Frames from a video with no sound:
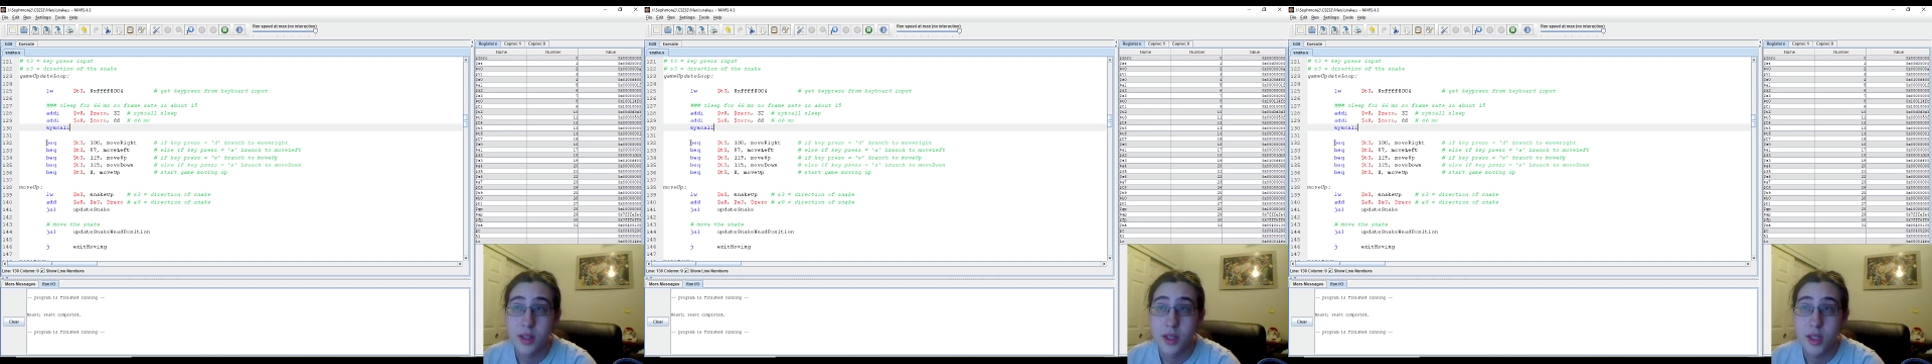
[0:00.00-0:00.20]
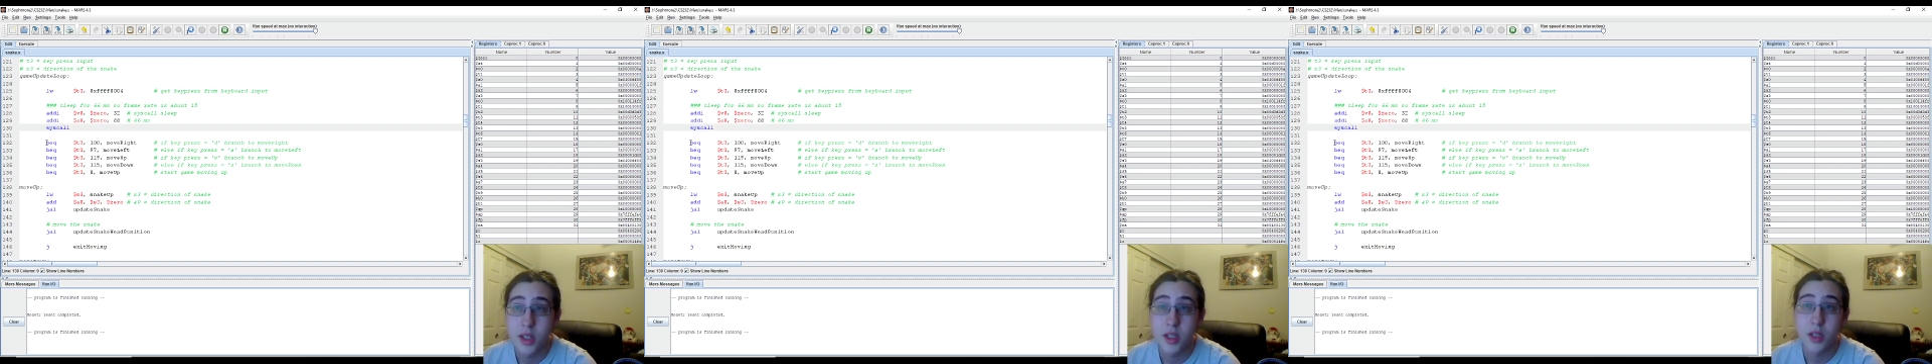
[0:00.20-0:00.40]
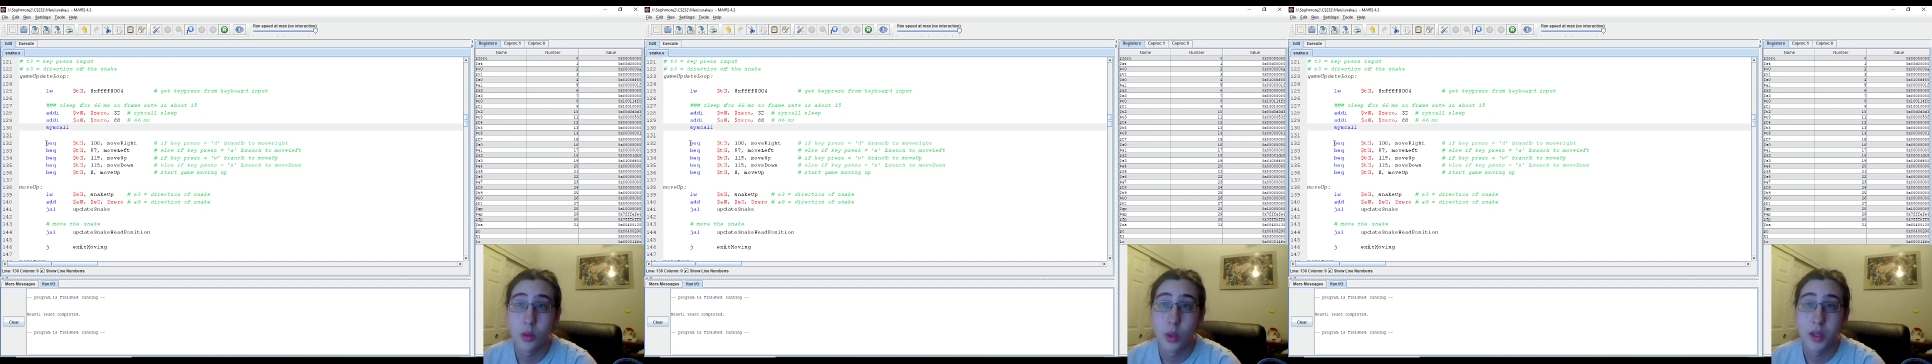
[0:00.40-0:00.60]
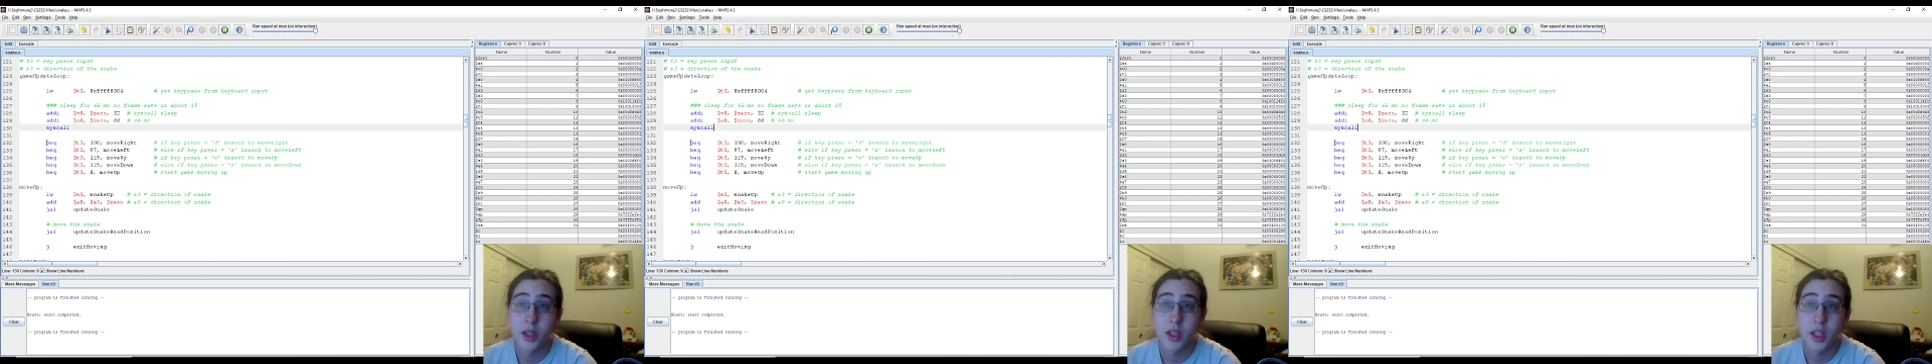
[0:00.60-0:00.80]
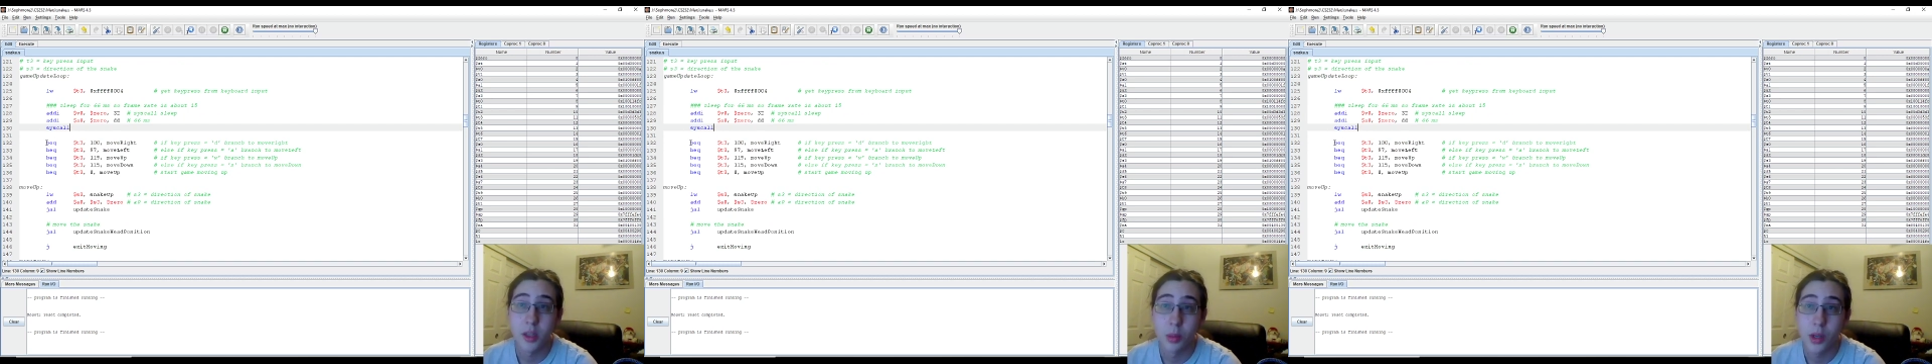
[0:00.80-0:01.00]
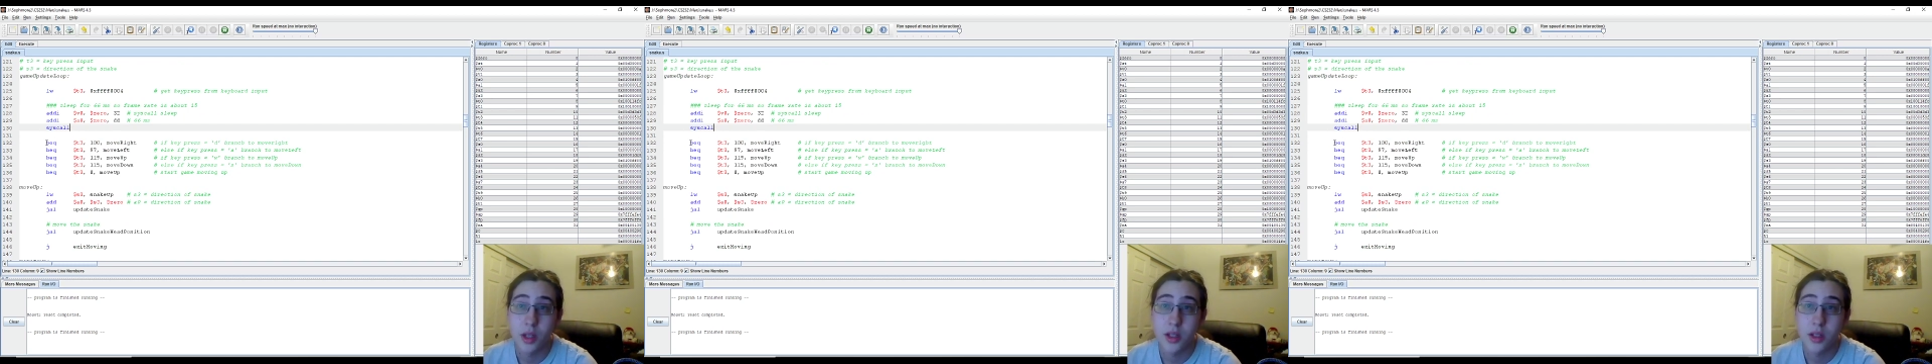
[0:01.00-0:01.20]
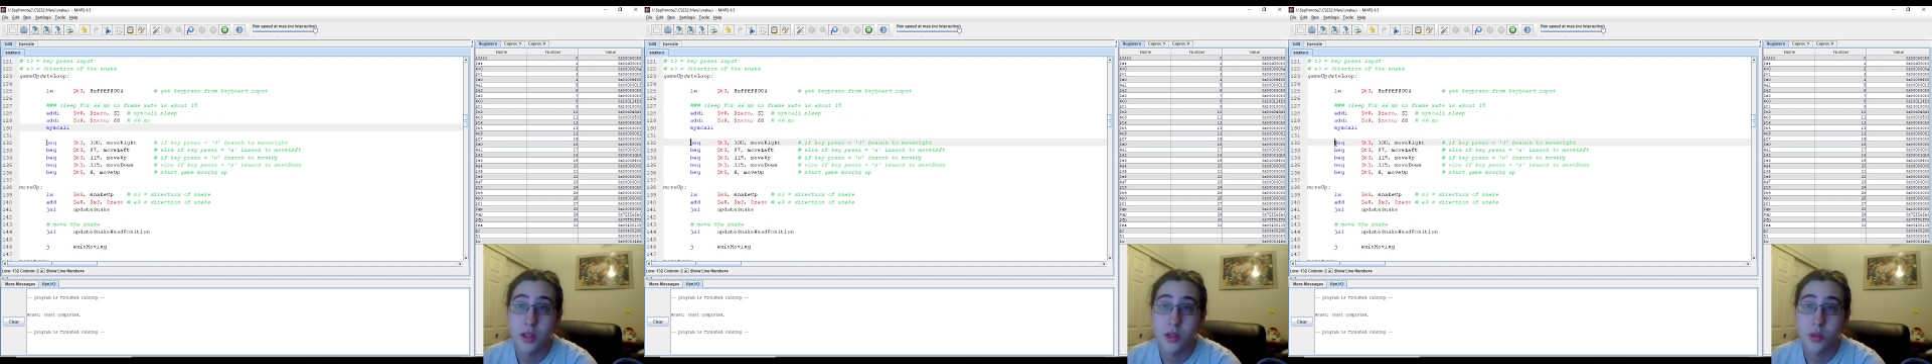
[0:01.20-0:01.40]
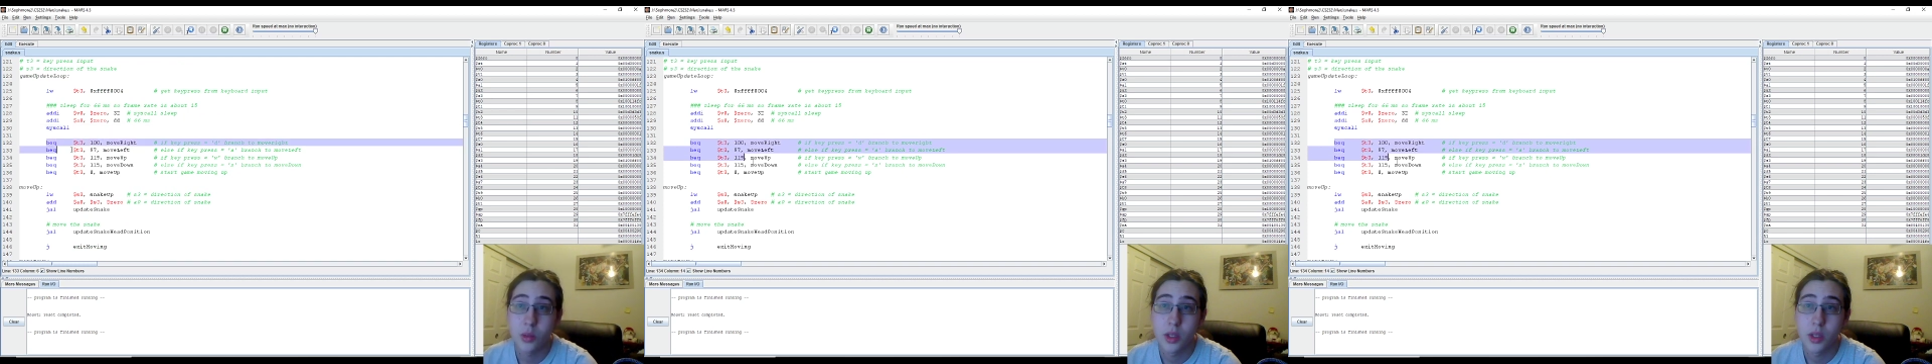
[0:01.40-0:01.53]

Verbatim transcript: see what the key press is,